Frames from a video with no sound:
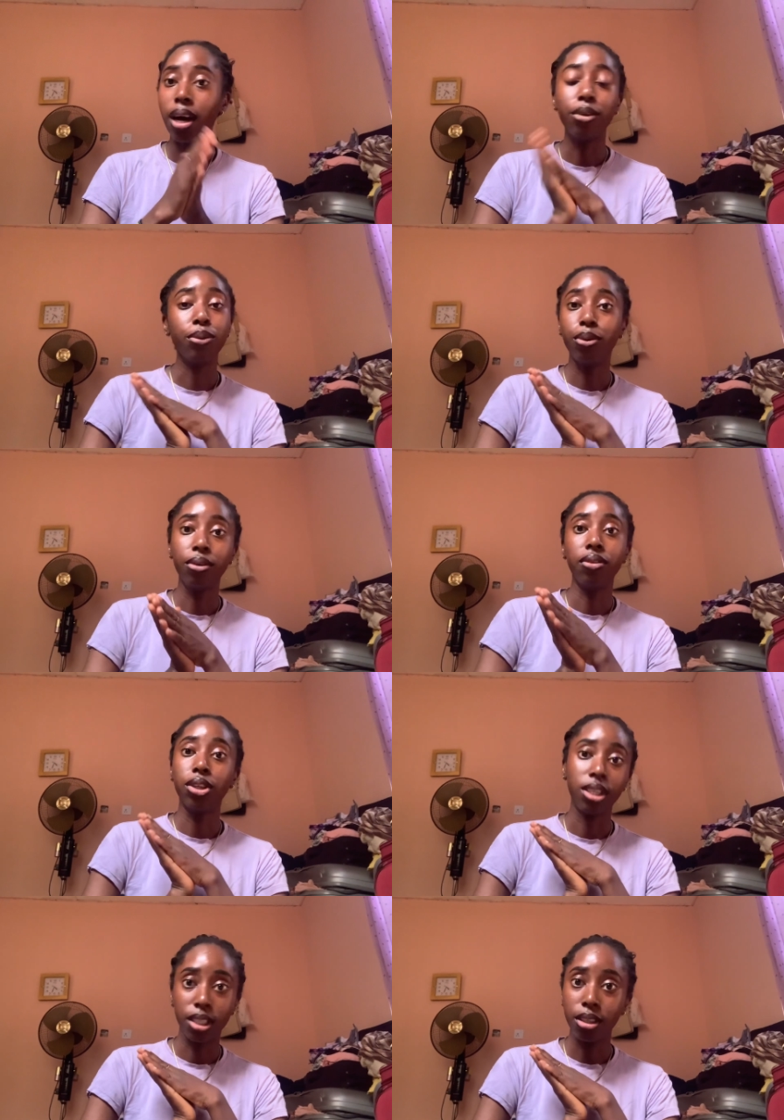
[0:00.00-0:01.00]
don't know if they
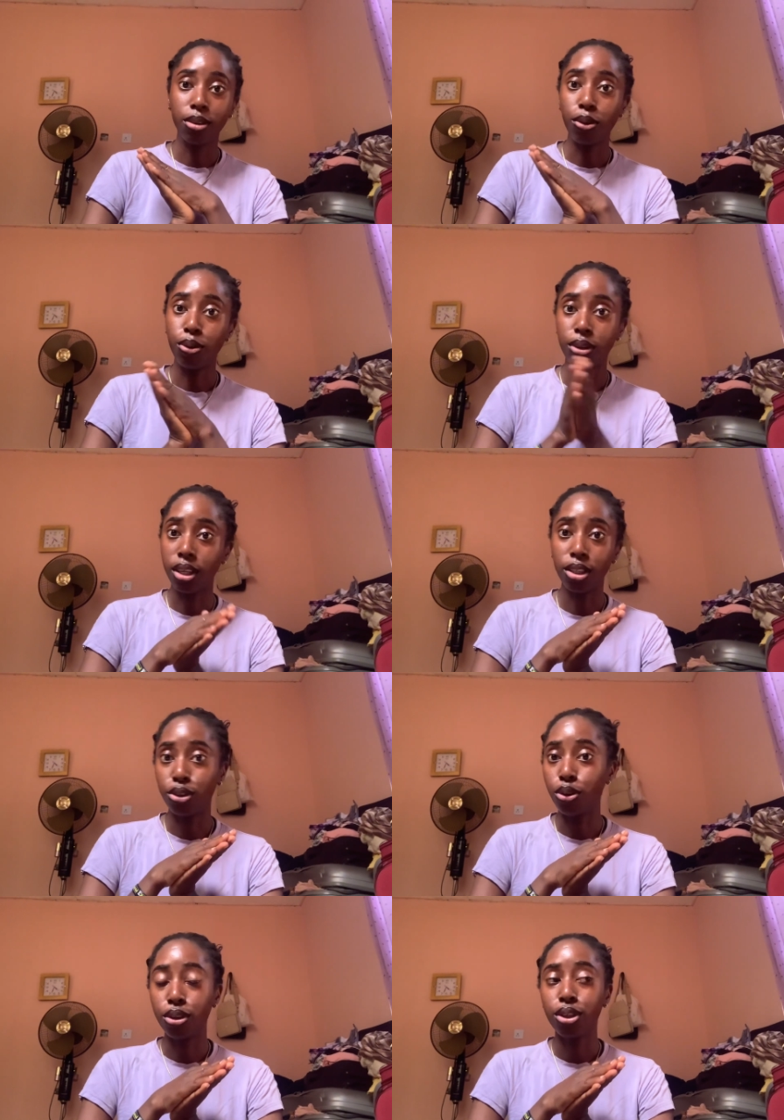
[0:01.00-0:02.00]
did or they did
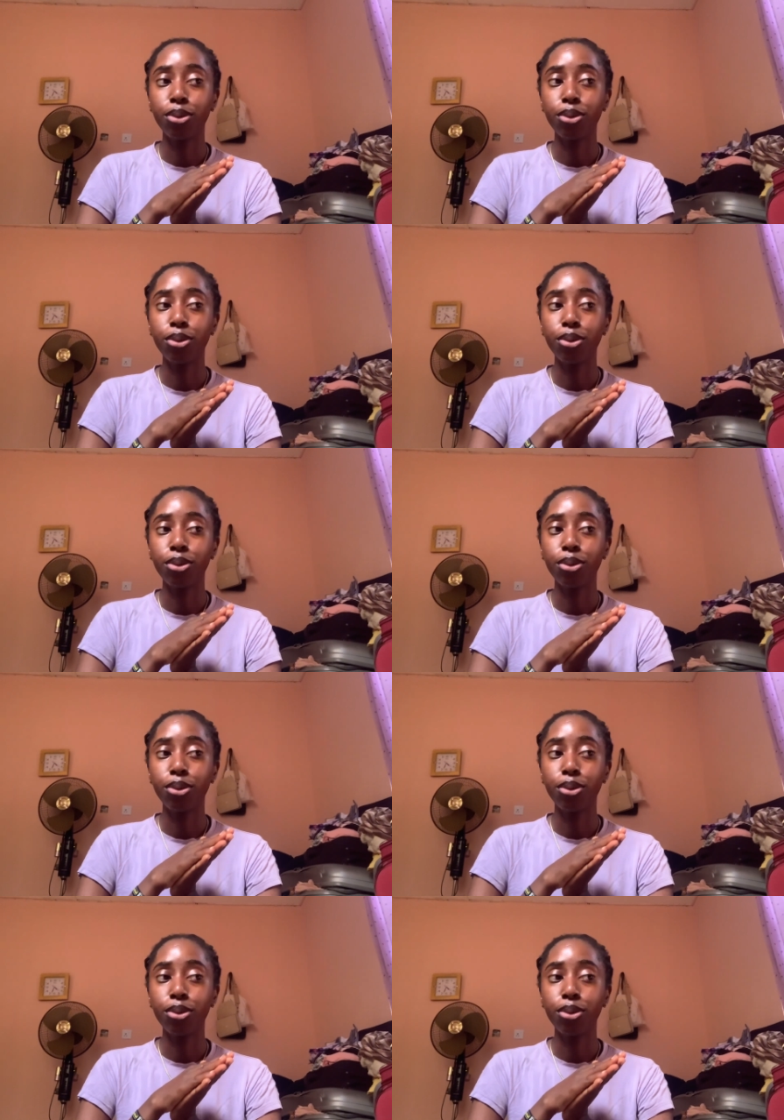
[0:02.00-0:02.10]
not.